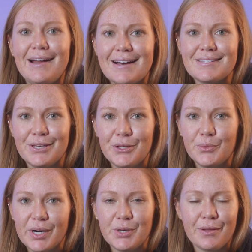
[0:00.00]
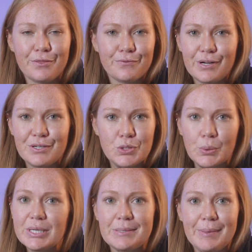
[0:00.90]
asking you where you want the front
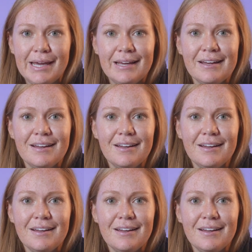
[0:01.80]
door to be,